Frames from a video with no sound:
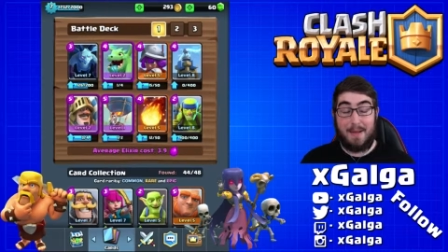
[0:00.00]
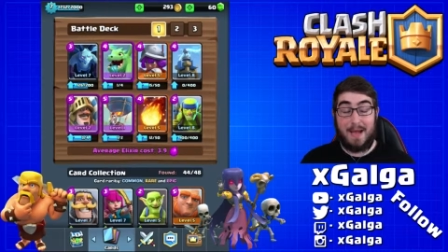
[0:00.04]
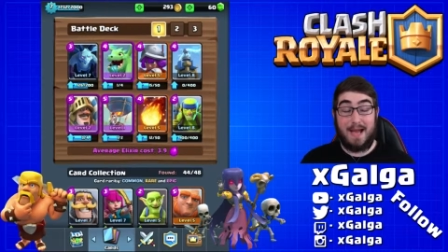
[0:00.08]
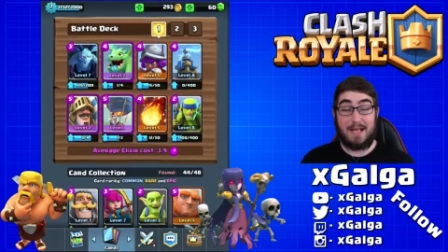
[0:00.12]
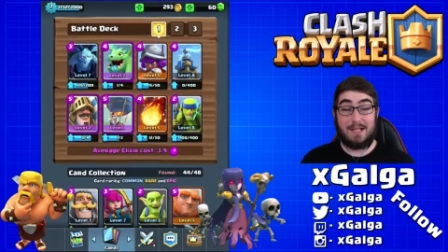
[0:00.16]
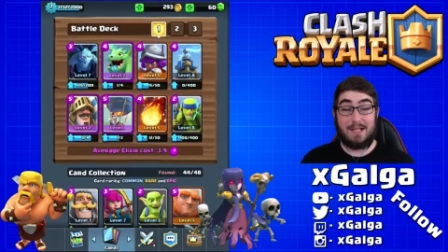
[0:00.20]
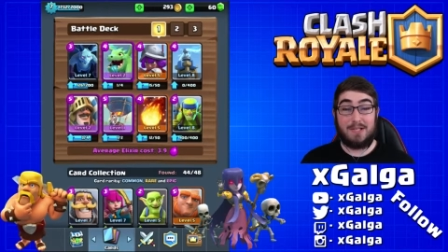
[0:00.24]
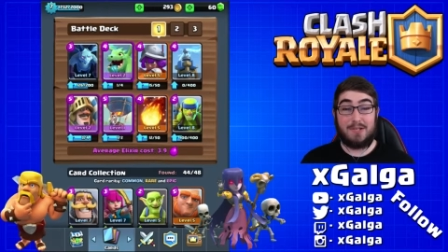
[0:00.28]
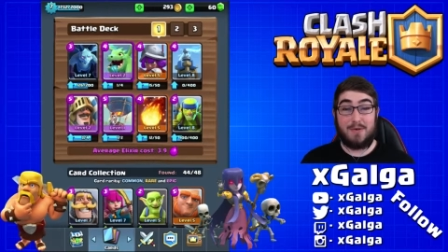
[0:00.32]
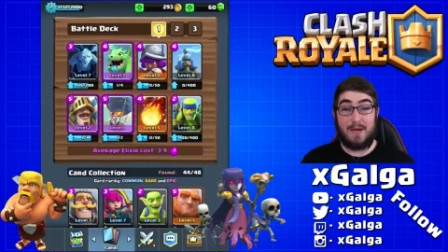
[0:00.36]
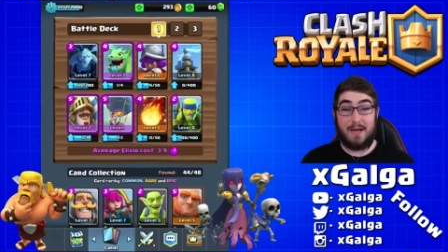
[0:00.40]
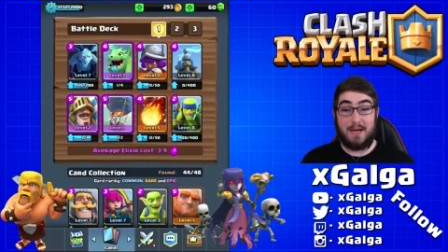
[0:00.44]

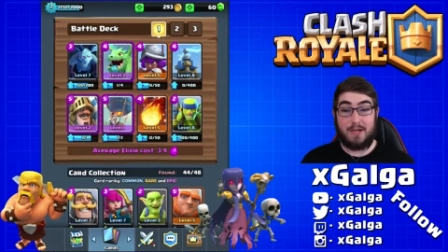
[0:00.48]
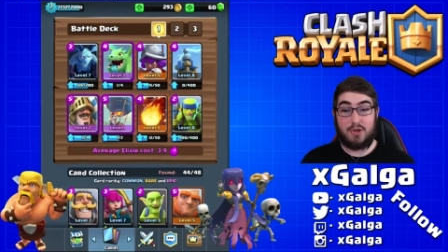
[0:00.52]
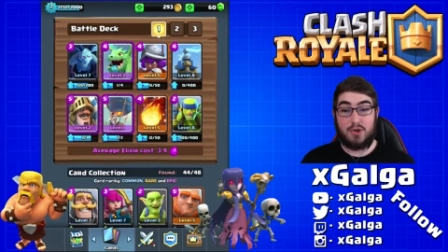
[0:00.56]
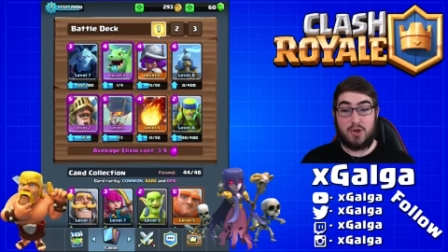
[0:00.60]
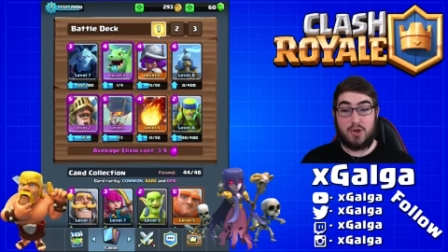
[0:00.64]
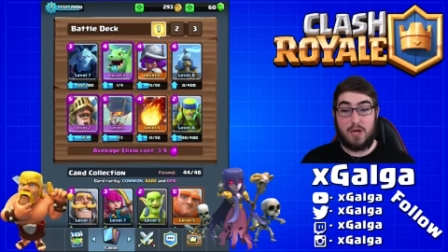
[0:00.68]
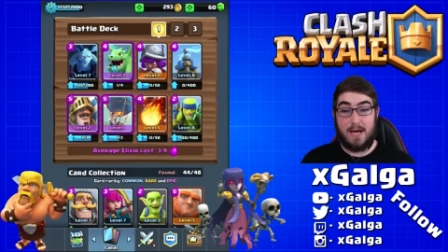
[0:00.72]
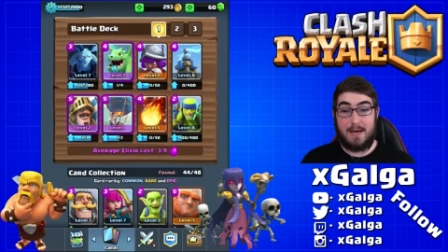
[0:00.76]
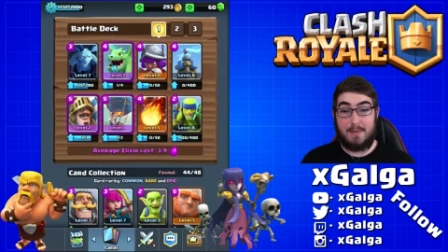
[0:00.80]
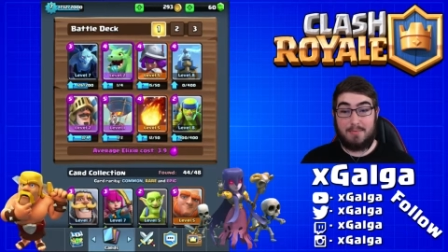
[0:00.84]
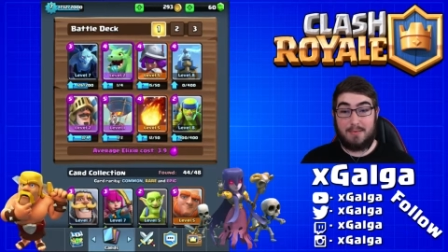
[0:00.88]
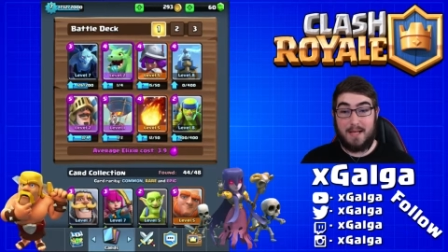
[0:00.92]
iPad so I can
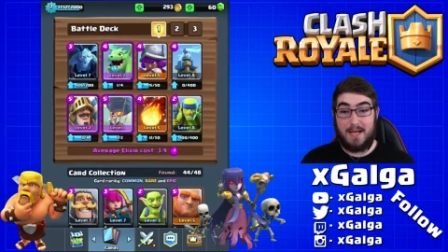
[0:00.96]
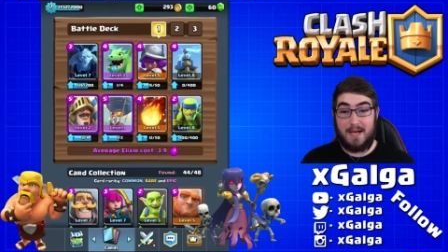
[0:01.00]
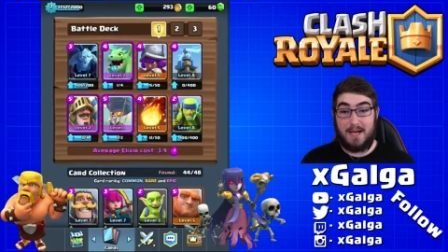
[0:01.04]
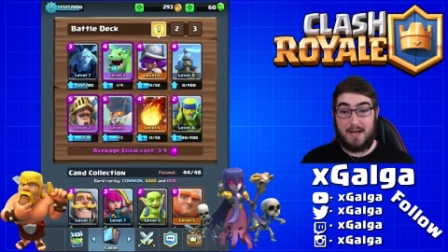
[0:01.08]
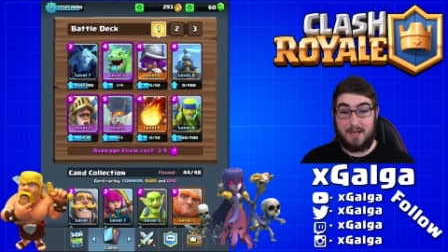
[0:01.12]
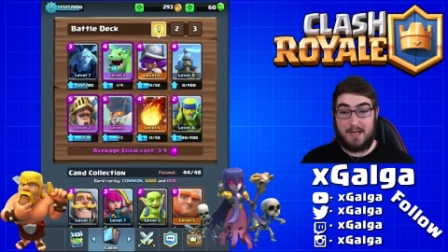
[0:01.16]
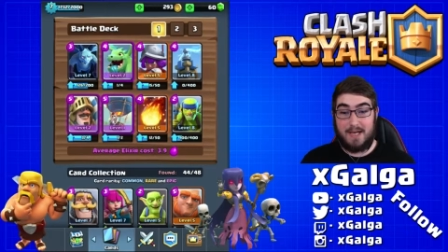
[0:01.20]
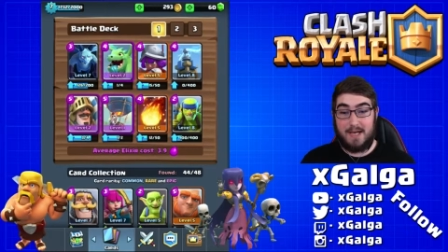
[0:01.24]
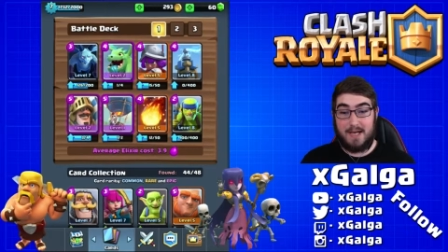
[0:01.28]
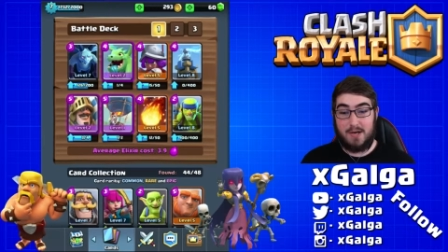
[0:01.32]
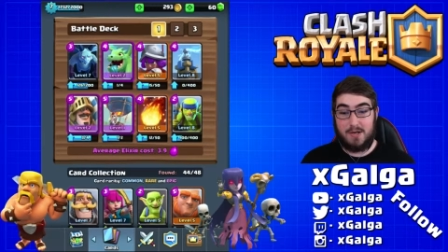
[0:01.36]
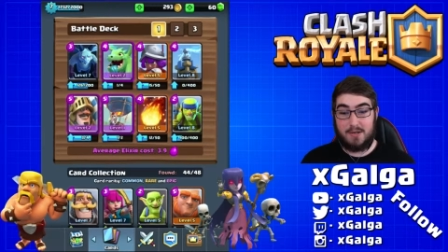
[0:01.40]
try to play
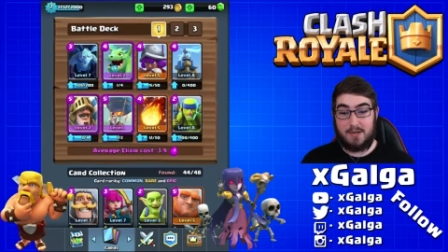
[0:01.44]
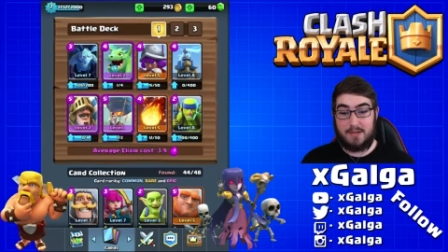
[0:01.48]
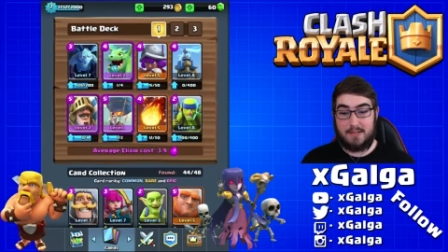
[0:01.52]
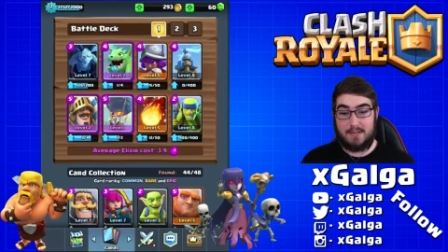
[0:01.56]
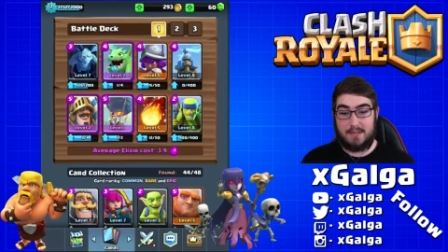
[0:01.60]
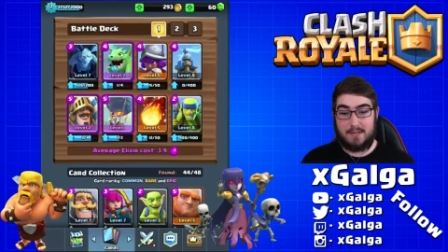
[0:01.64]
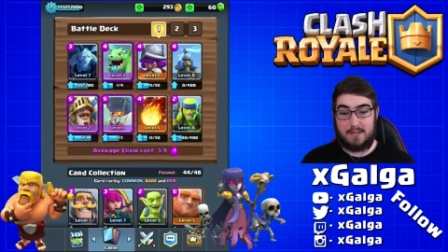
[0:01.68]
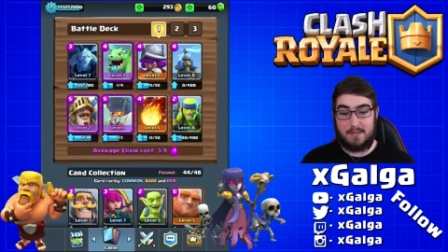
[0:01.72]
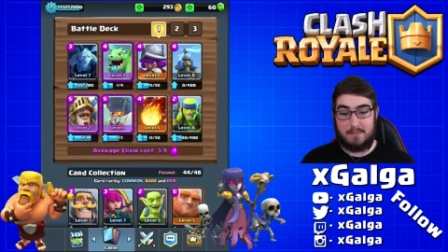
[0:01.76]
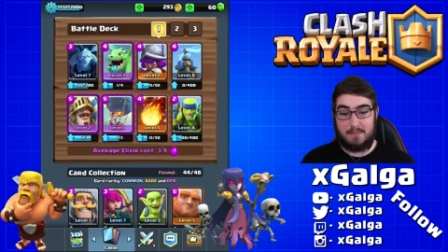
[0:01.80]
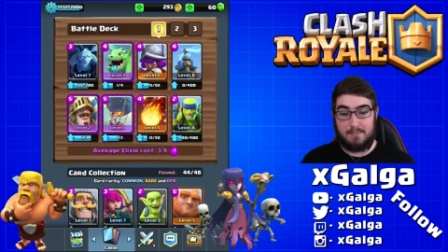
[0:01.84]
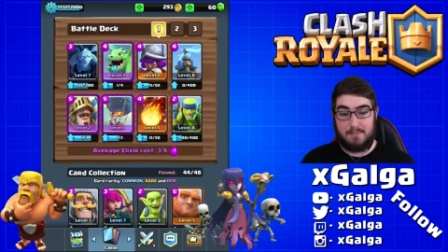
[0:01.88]
on here
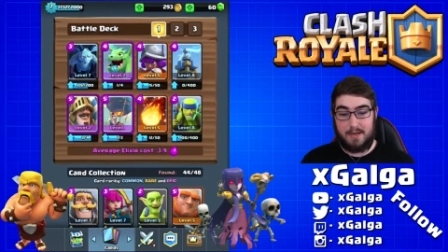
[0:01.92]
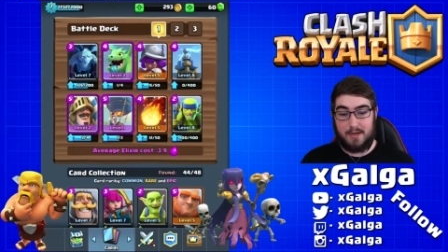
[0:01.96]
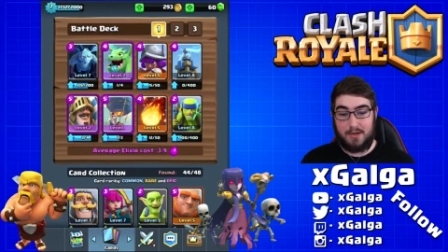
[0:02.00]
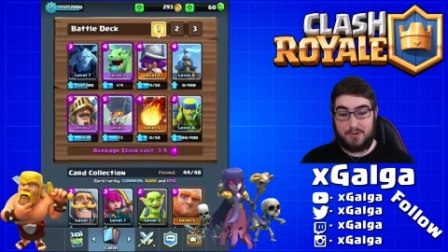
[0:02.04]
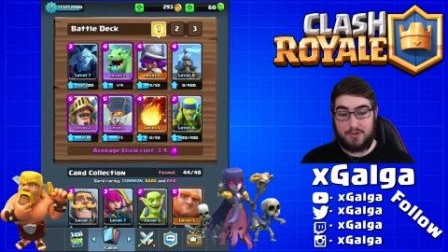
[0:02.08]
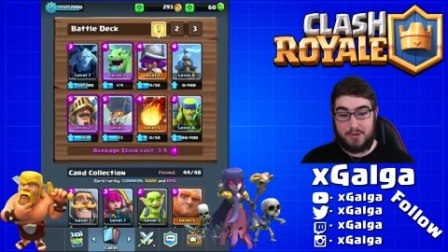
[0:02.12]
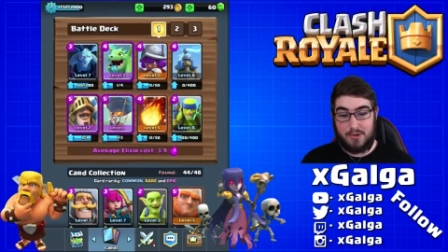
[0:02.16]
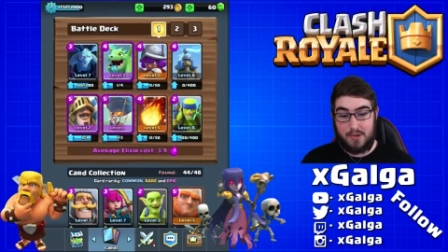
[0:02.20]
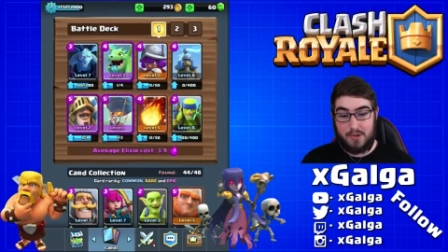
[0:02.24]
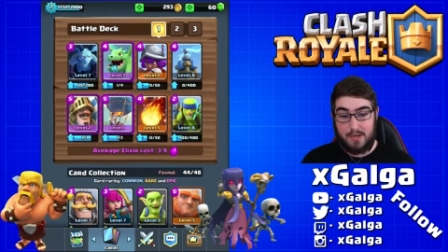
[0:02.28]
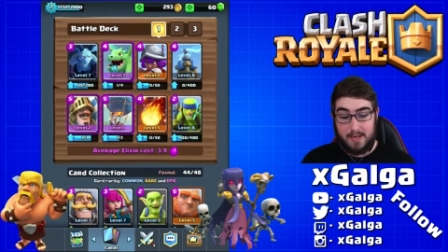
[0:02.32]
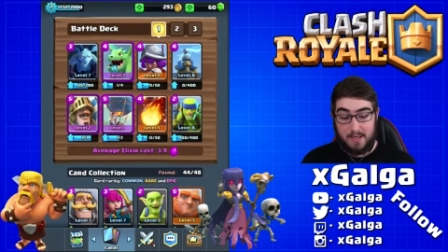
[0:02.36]
since it's a
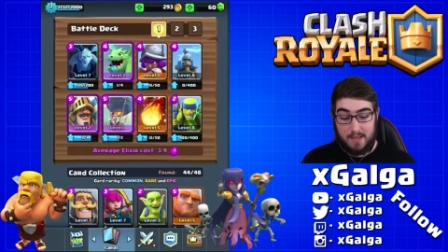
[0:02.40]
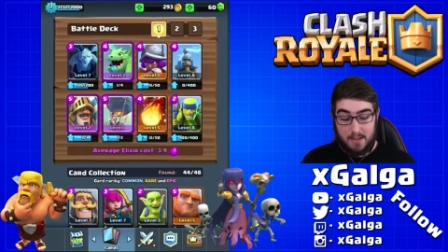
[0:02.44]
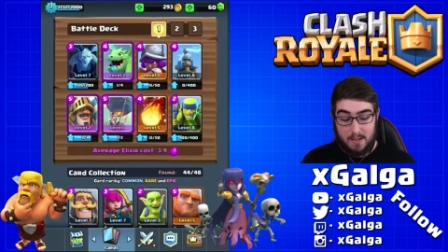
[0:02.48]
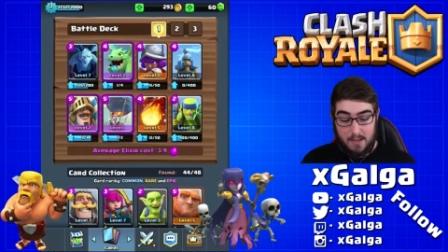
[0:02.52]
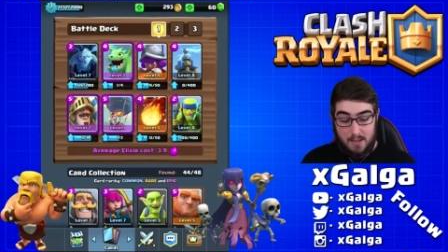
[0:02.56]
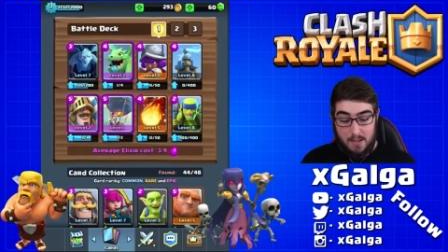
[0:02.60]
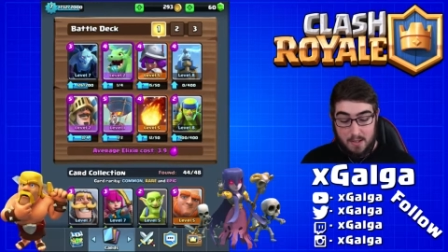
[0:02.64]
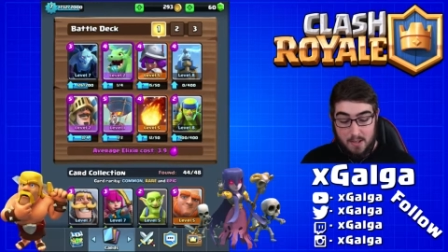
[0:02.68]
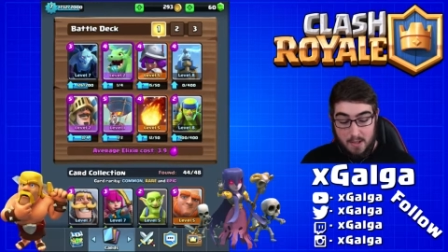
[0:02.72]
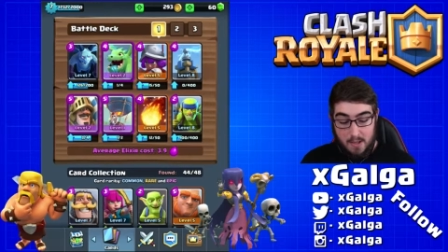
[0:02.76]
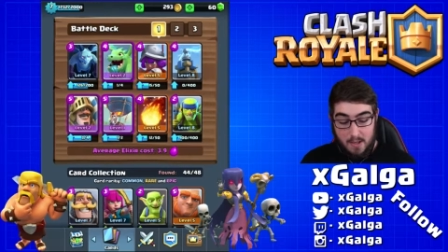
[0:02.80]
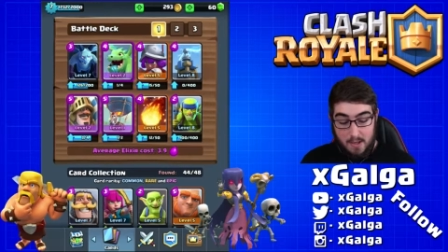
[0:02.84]
bigger
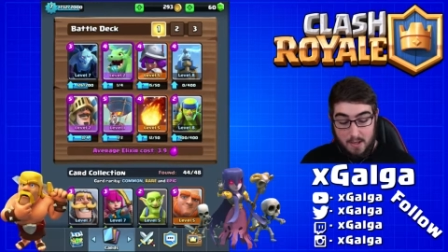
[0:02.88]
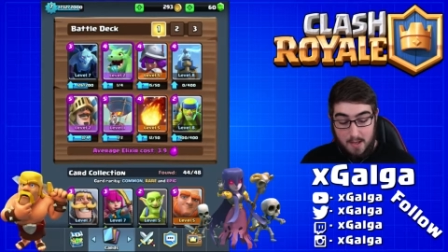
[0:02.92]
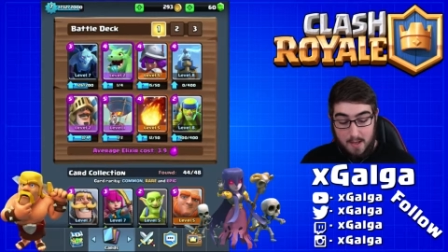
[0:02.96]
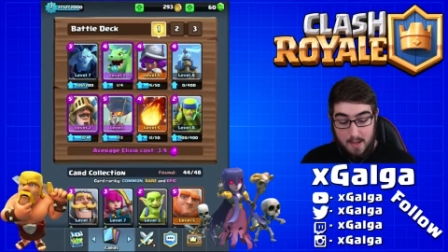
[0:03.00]
screen.